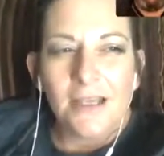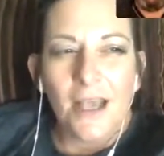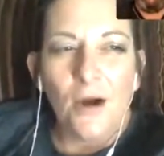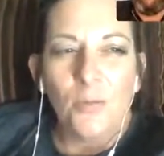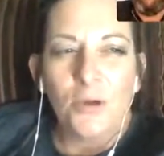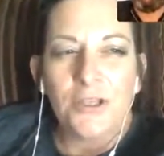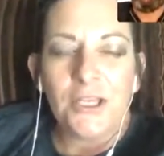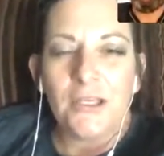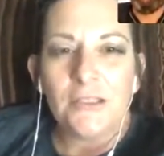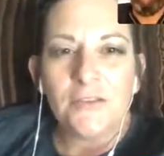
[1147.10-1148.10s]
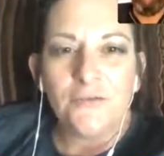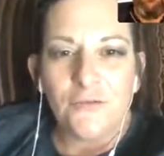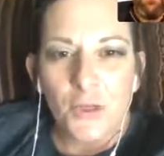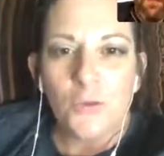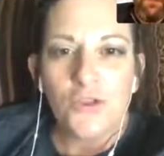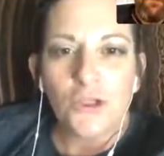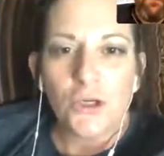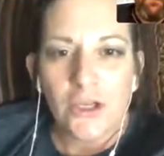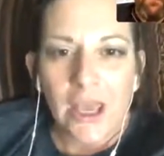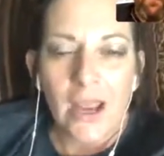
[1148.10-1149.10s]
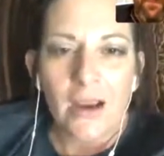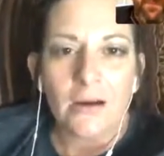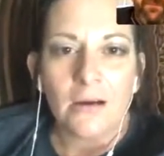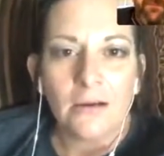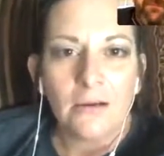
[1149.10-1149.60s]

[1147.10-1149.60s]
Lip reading: to help with his future care.